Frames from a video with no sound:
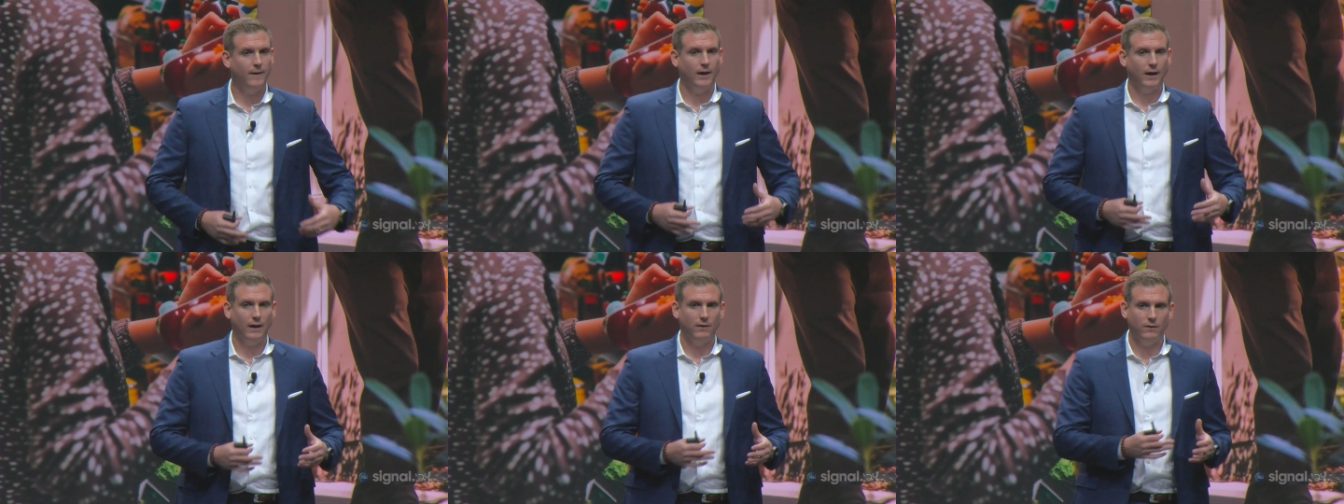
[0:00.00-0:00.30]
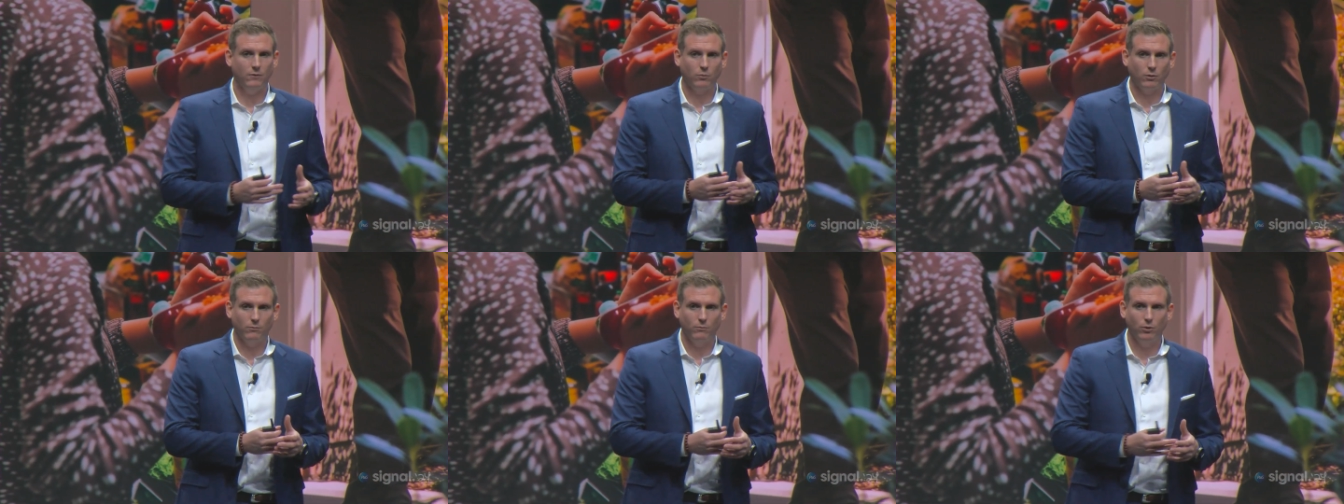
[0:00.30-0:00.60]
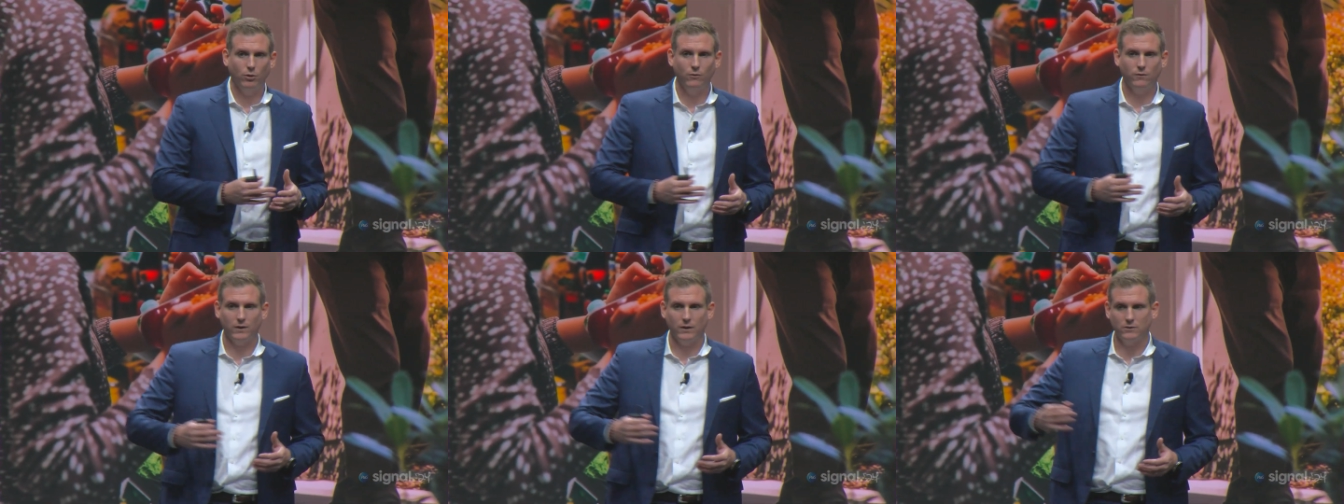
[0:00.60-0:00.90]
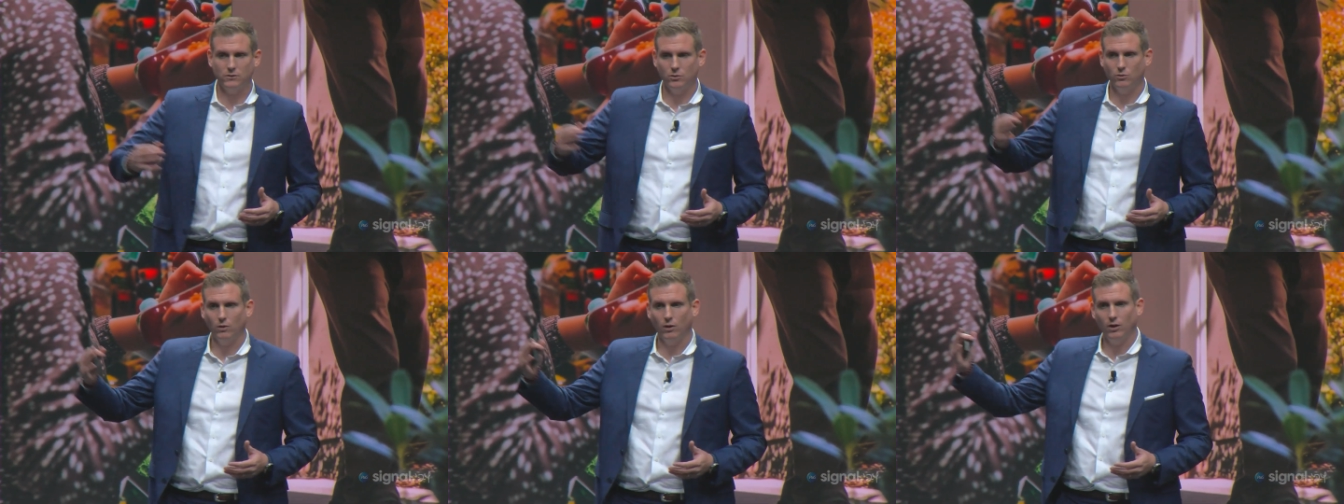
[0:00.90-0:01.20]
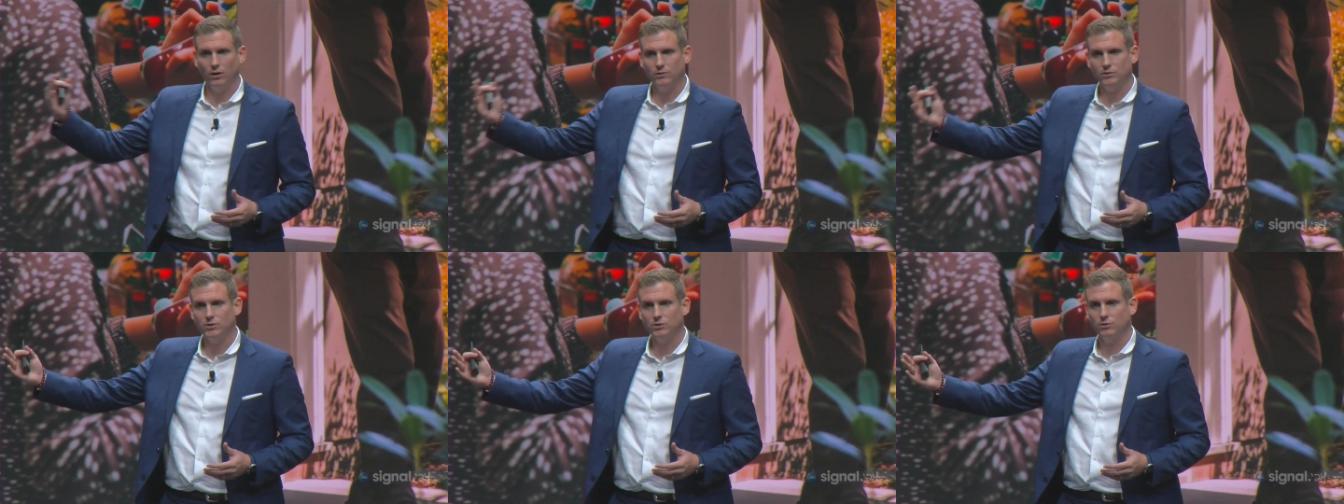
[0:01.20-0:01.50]
And then we're moving to
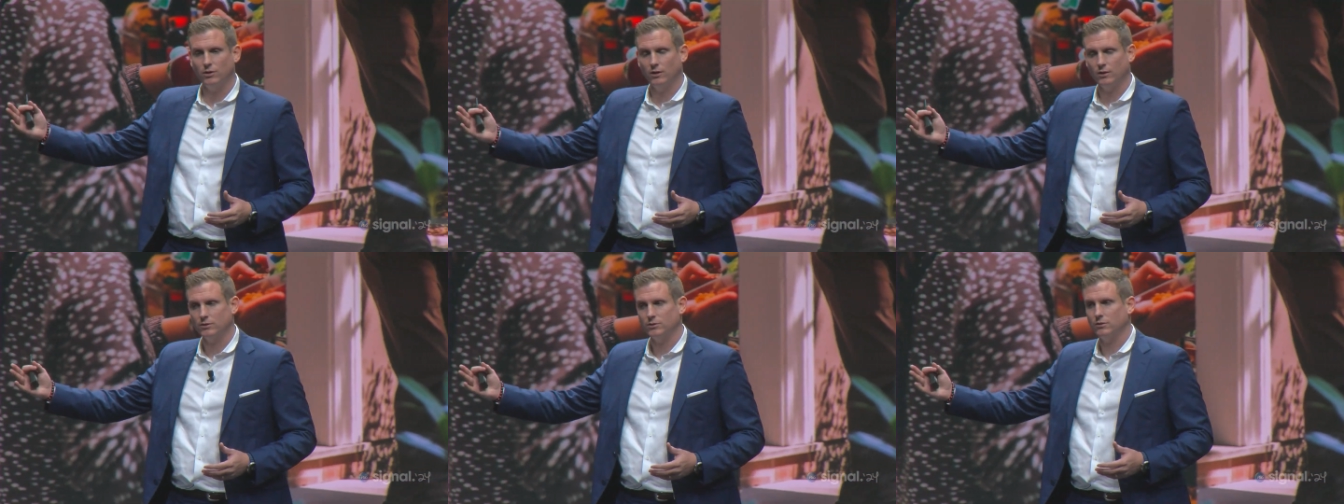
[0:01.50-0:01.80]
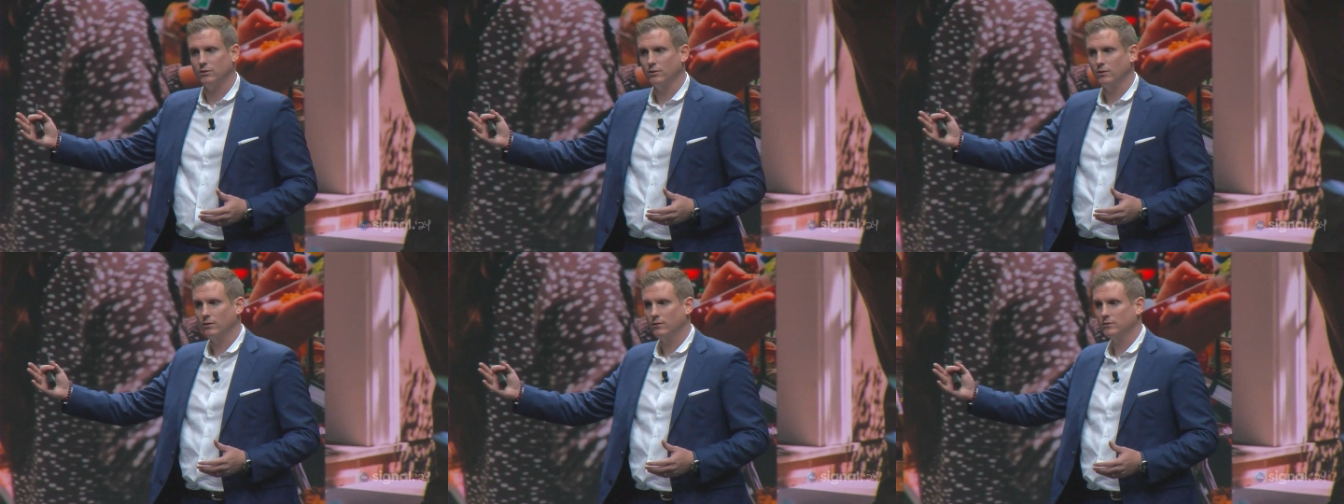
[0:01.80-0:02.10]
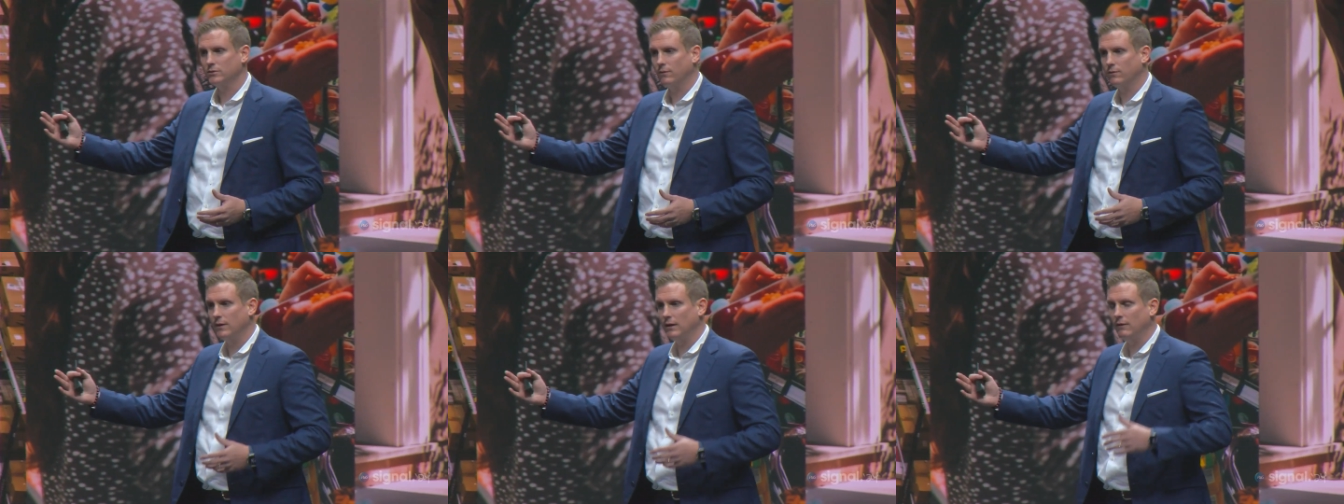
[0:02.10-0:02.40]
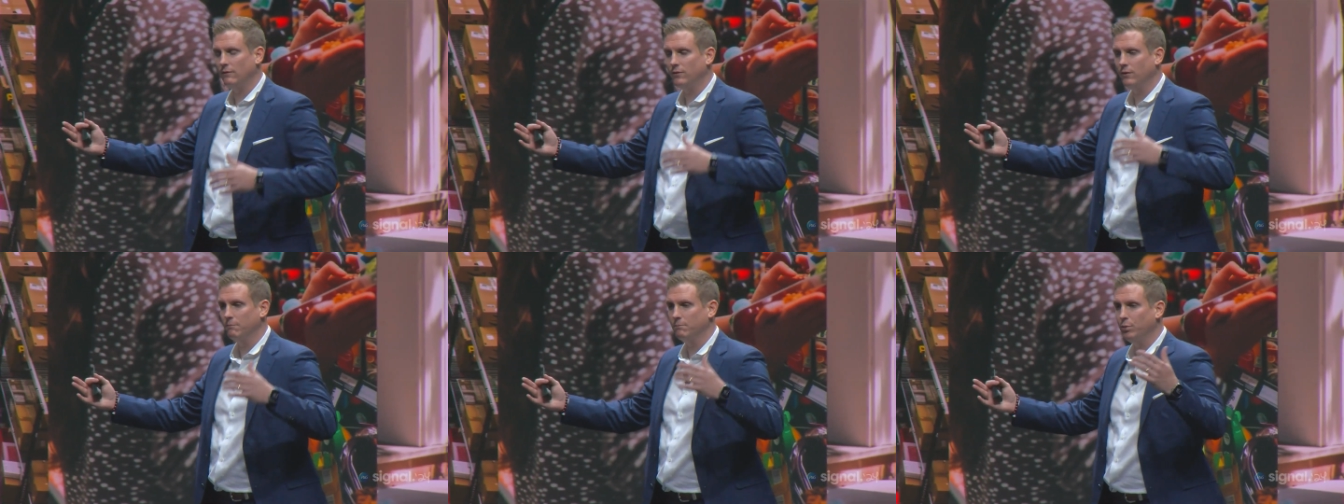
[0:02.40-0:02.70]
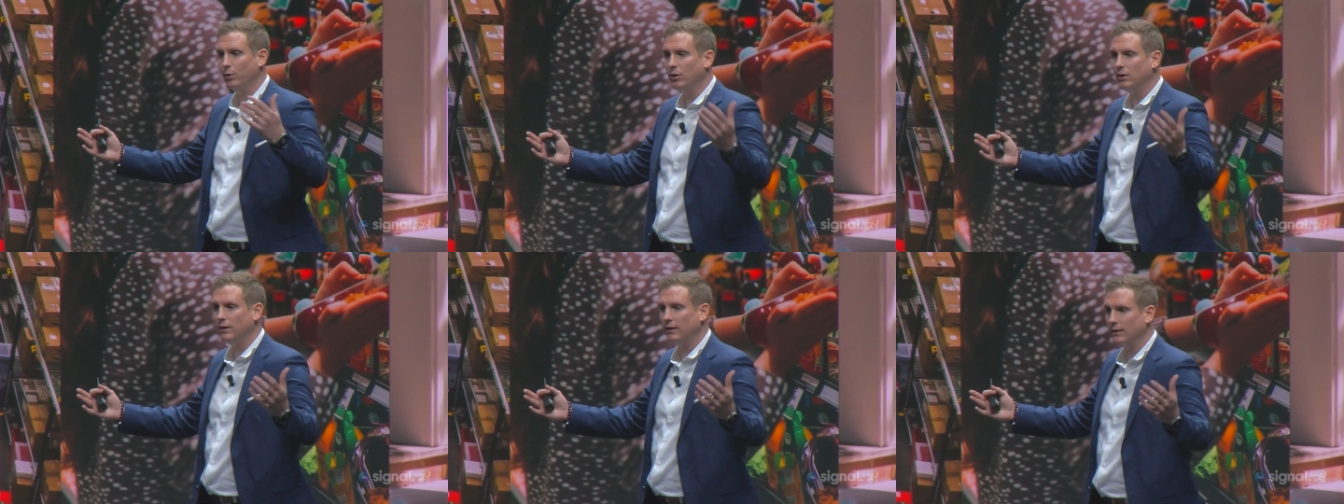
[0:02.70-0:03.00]
unstructured. So think of the
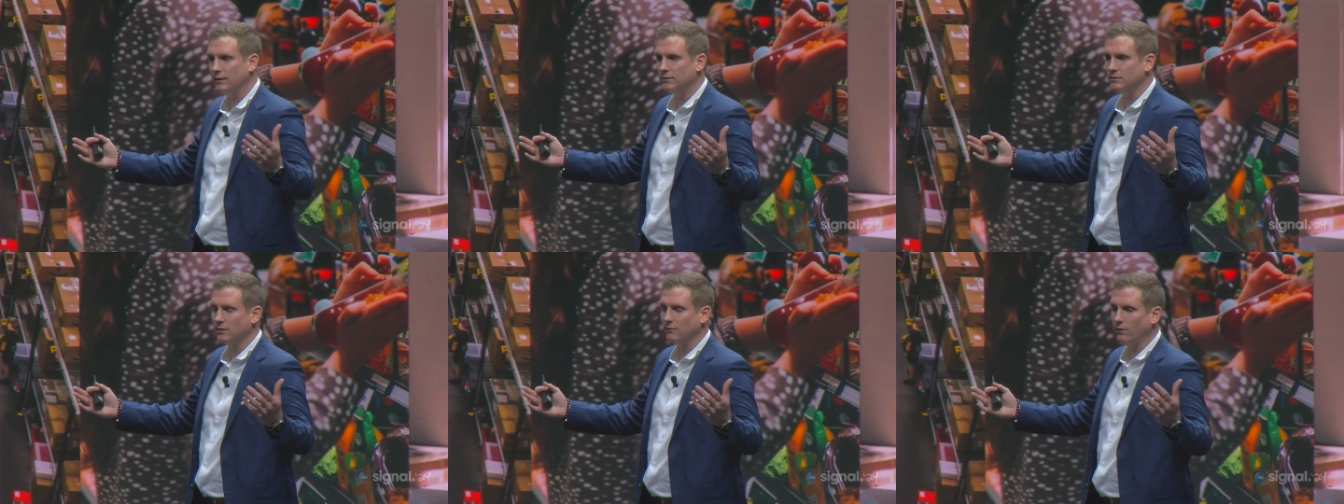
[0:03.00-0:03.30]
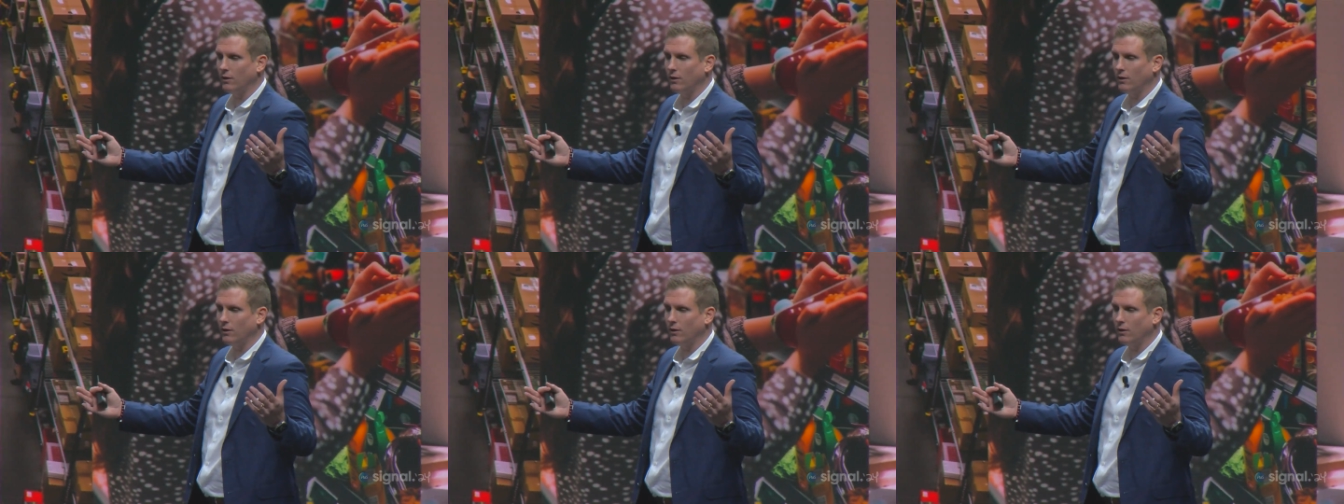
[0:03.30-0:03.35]
bookends of